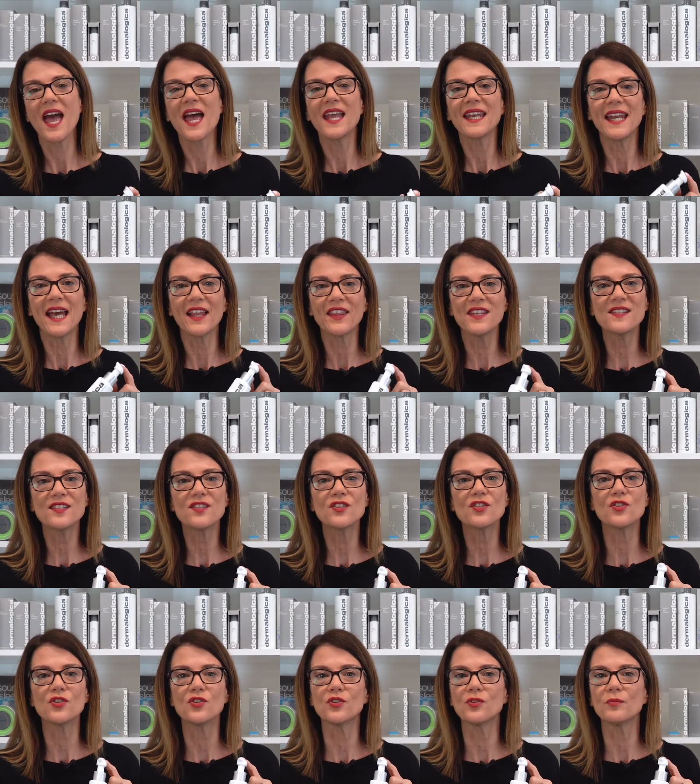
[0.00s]
Now this is
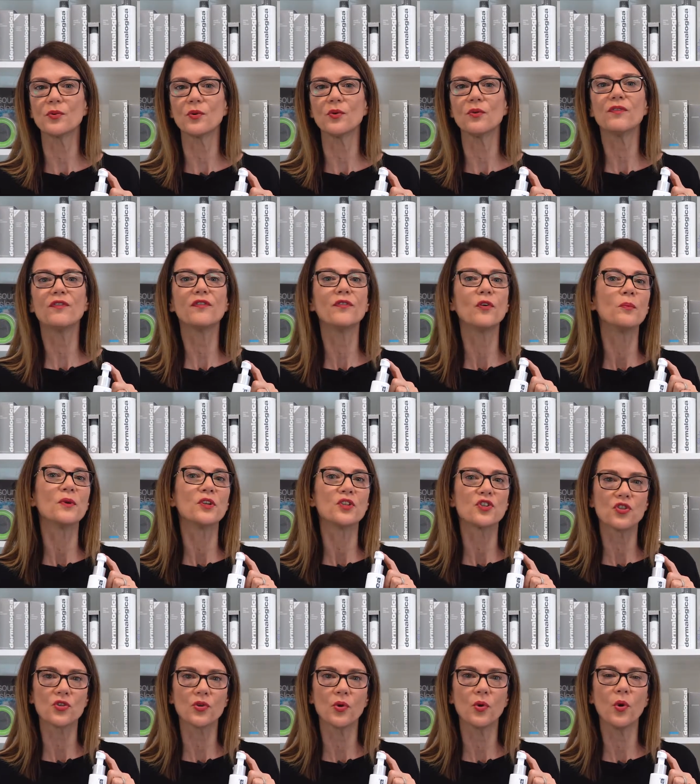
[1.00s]
suitable for
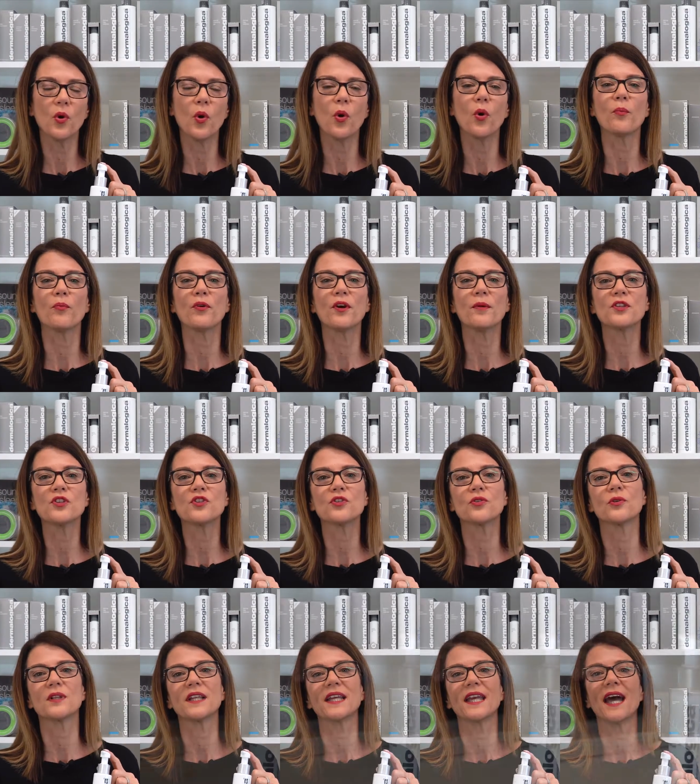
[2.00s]
mature or
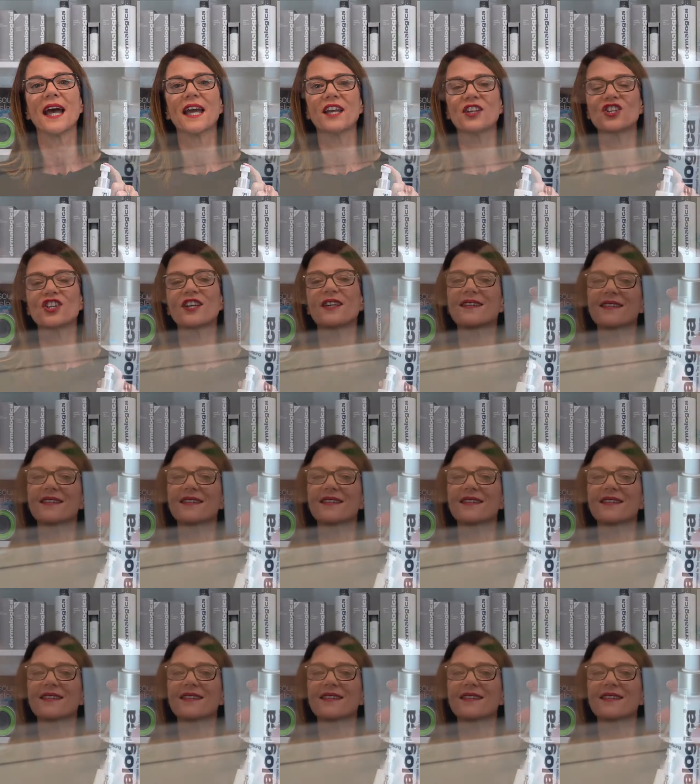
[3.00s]
prematurely aging